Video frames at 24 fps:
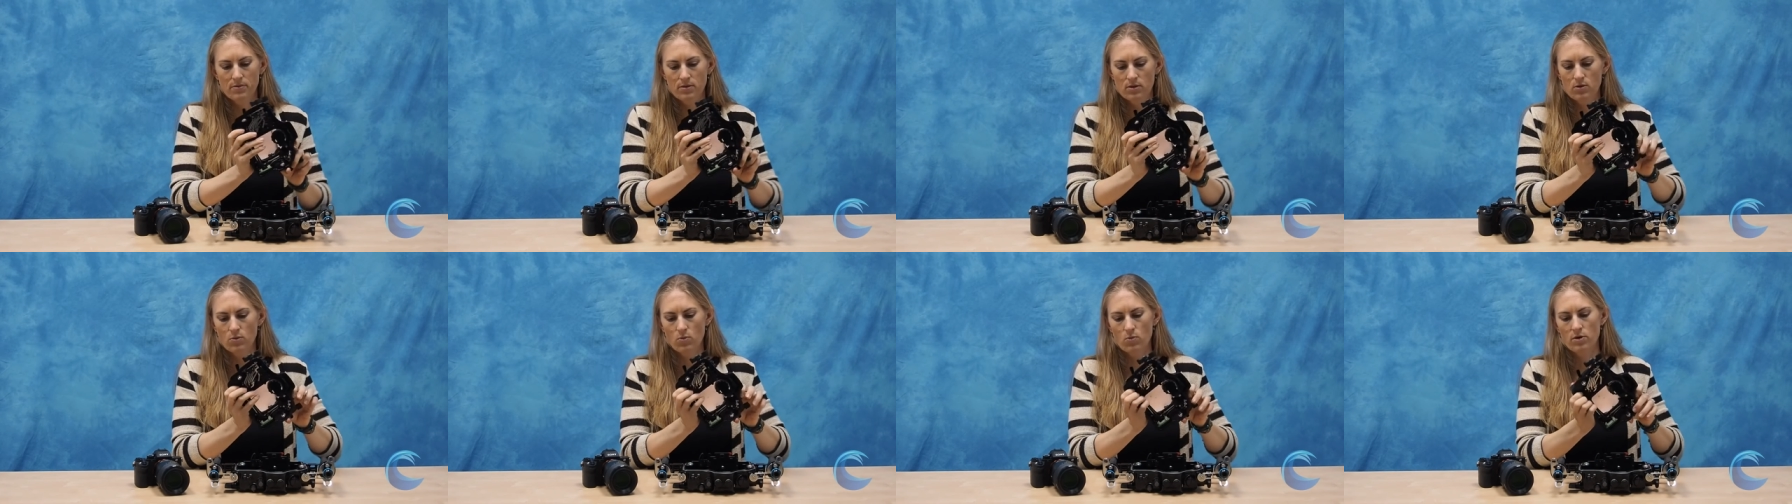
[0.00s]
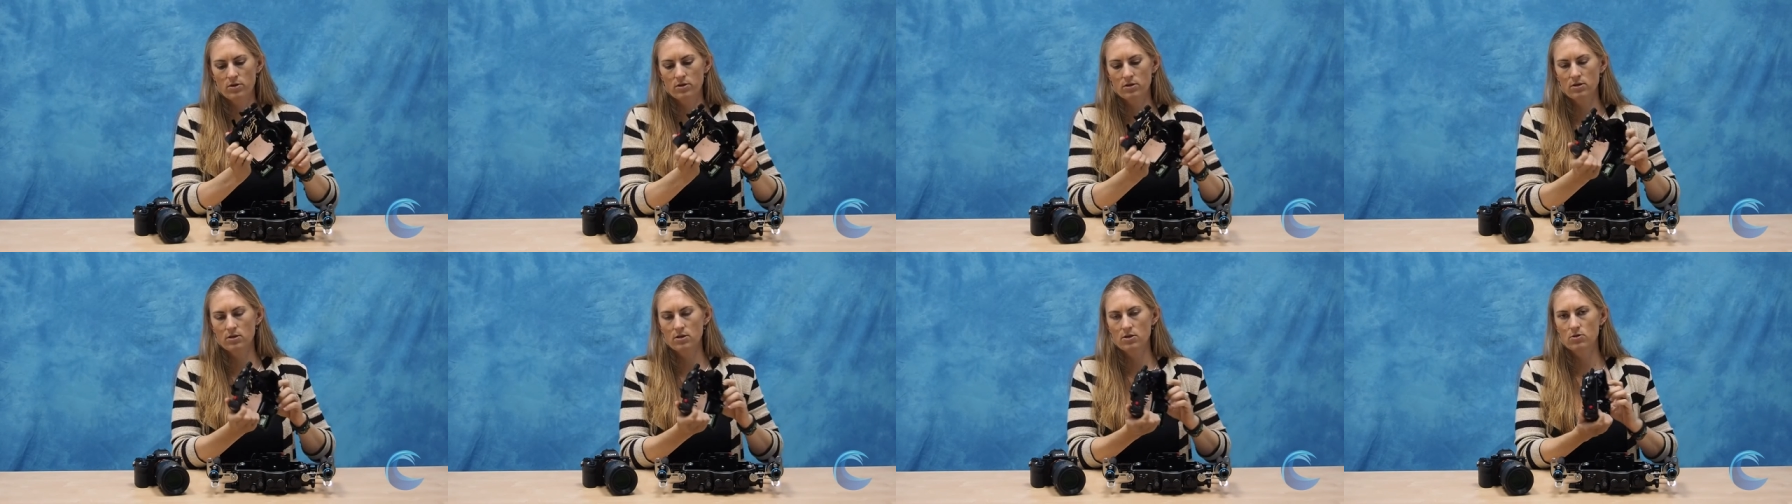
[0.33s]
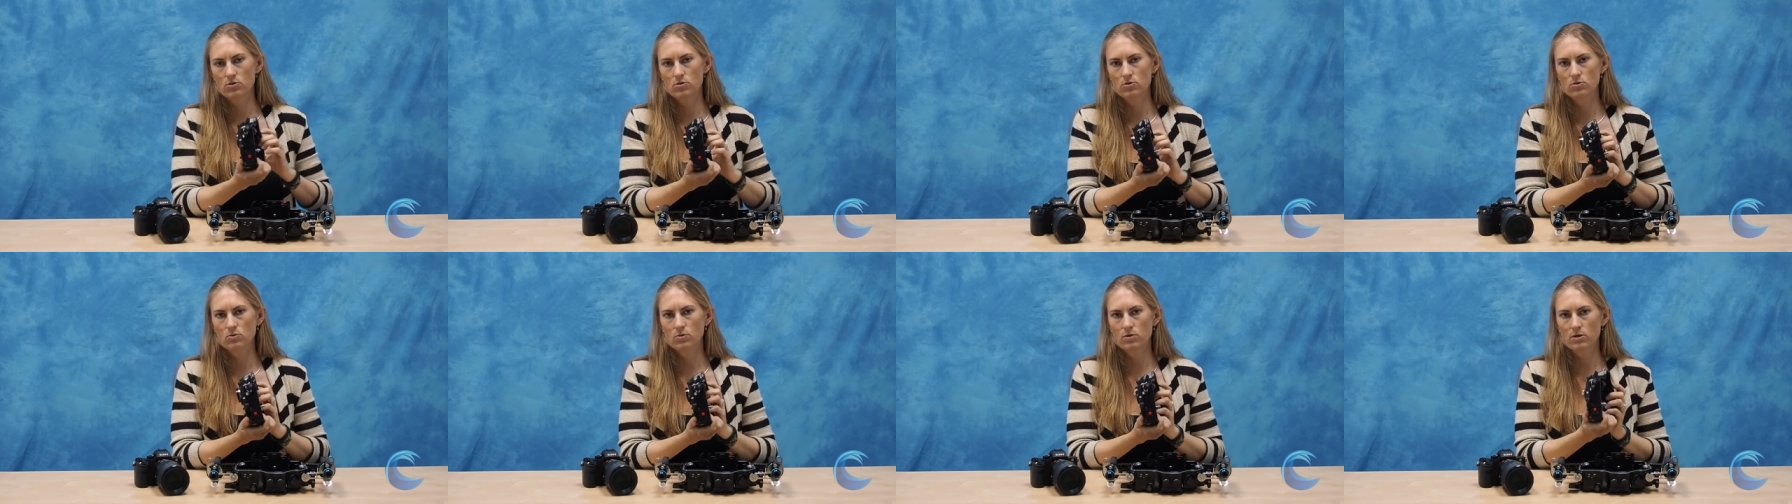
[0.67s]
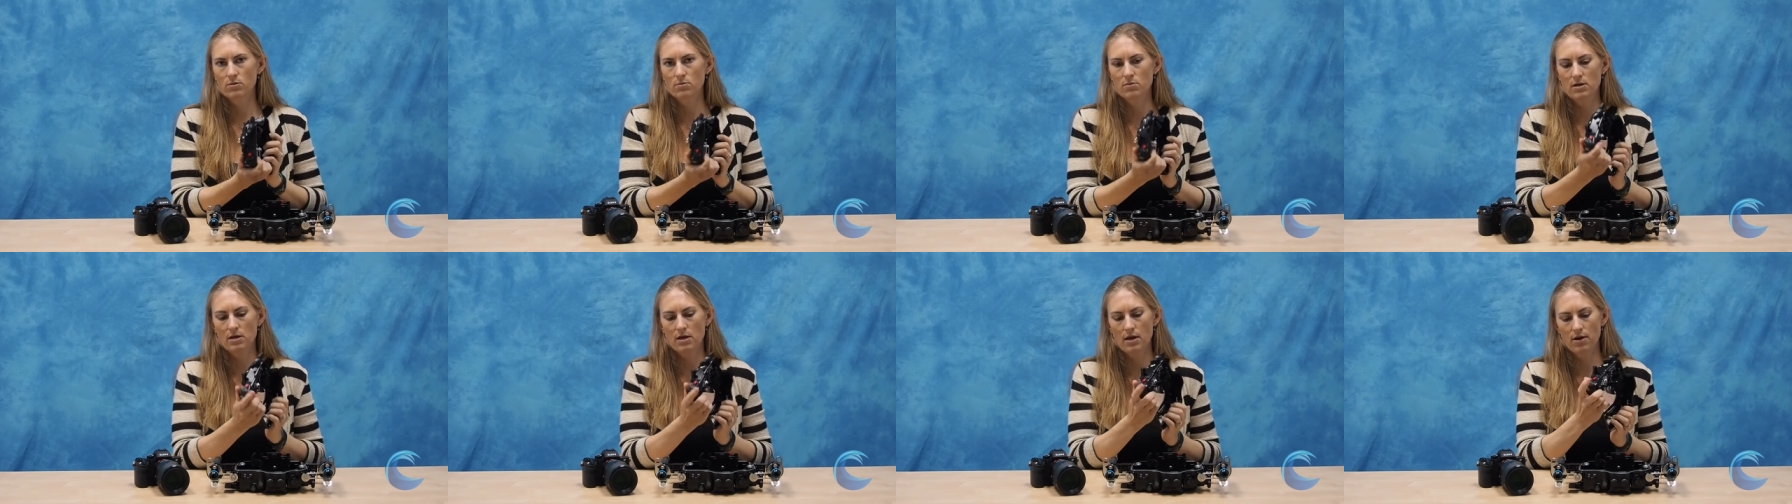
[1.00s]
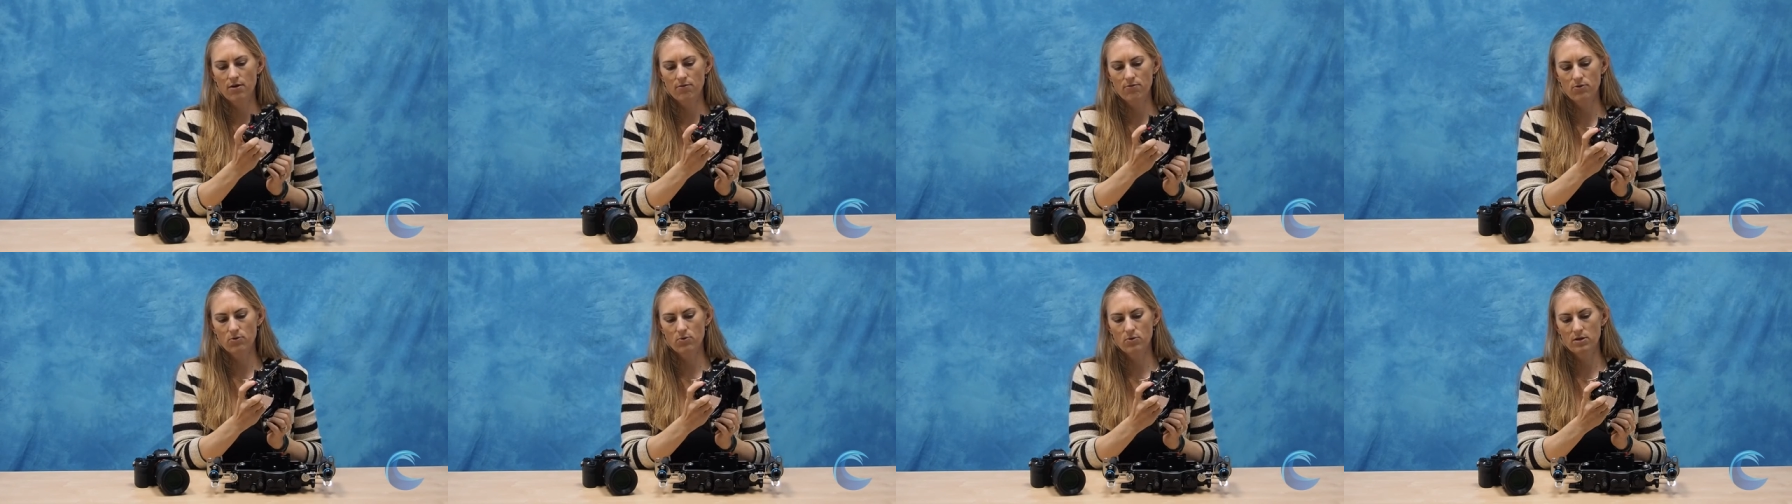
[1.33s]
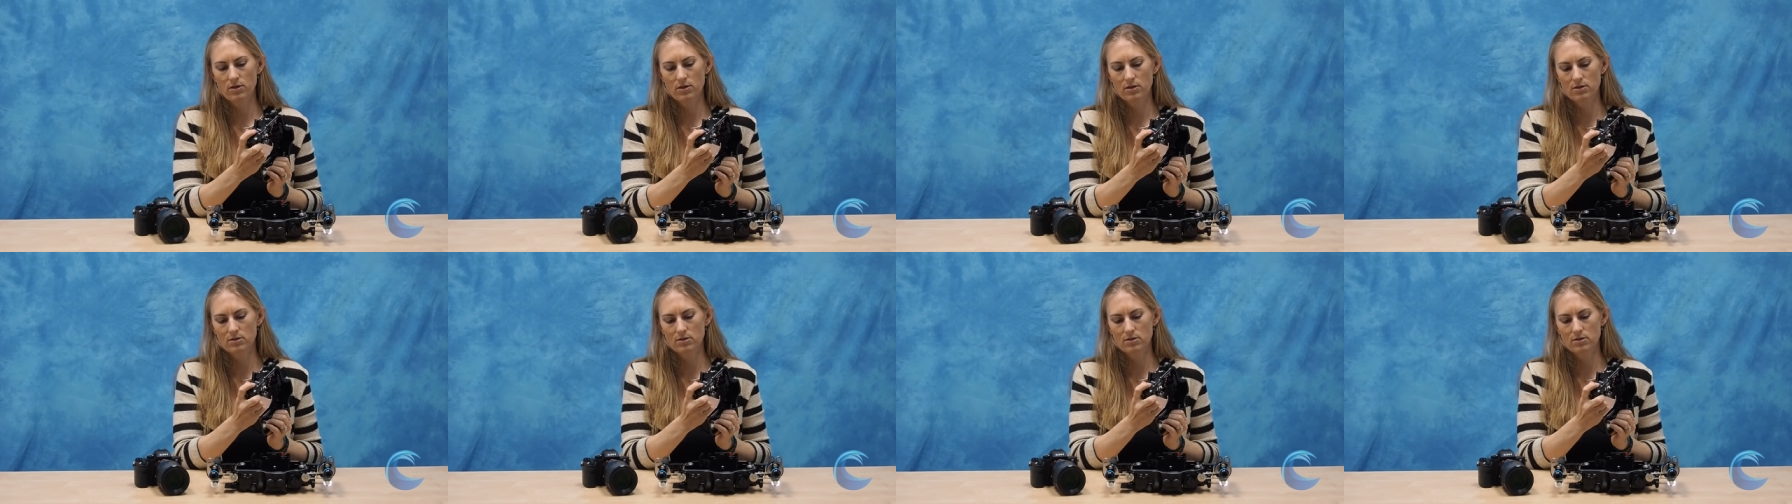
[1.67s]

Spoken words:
The one thing you do want to be careful with